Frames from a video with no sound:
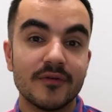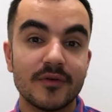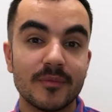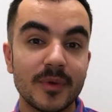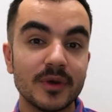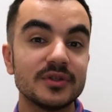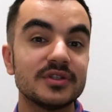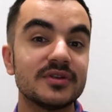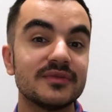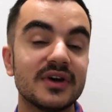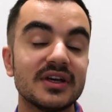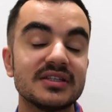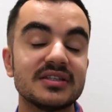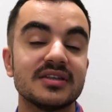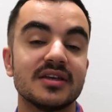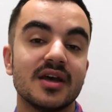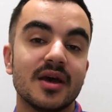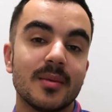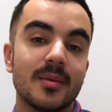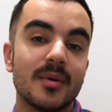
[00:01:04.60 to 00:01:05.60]
For most of
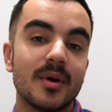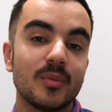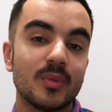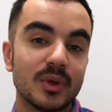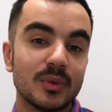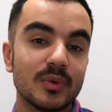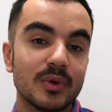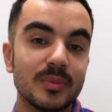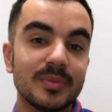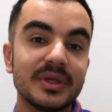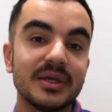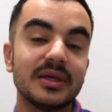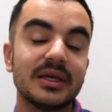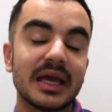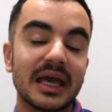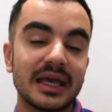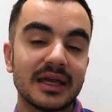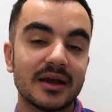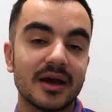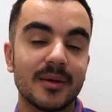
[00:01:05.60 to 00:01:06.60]
us, we will be
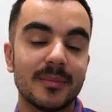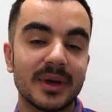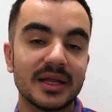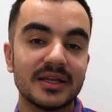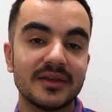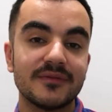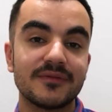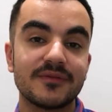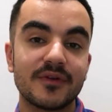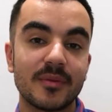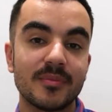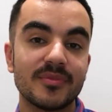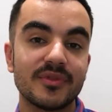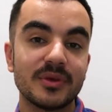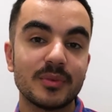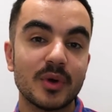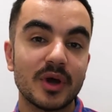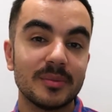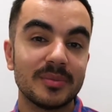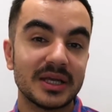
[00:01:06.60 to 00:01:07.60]
getting our money from
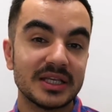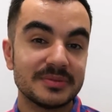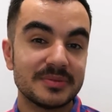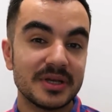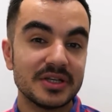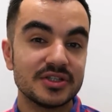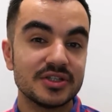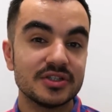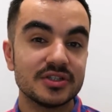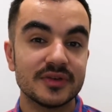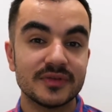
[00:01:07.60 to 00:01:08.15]
the workplace pension,